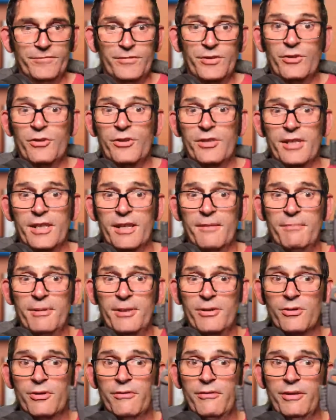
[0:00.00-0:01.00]
Tried to get a
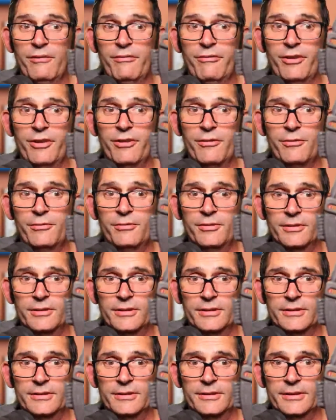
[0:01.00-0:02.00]
picture of it for you all.
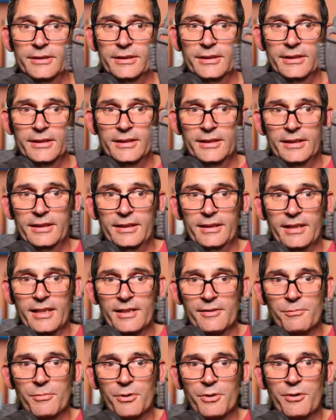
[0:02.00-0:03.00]
It
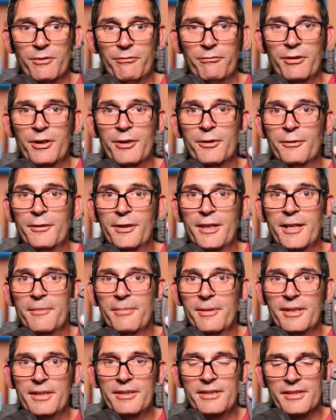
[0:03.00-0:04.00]
has muck off written on there,
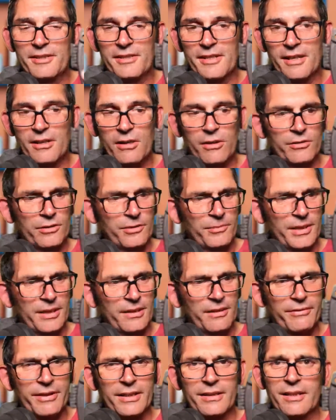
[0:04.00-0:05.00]
but this is that old. I mean,
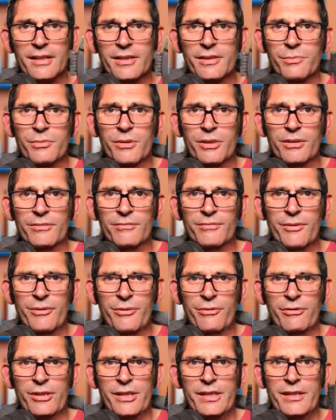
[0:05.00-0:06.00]
I've had this,
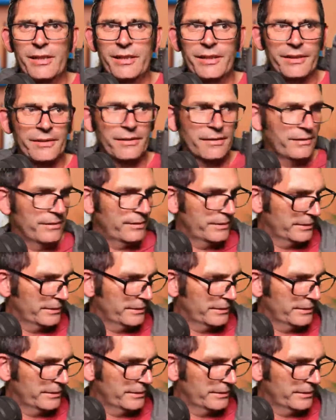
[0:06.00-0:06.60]
3 years?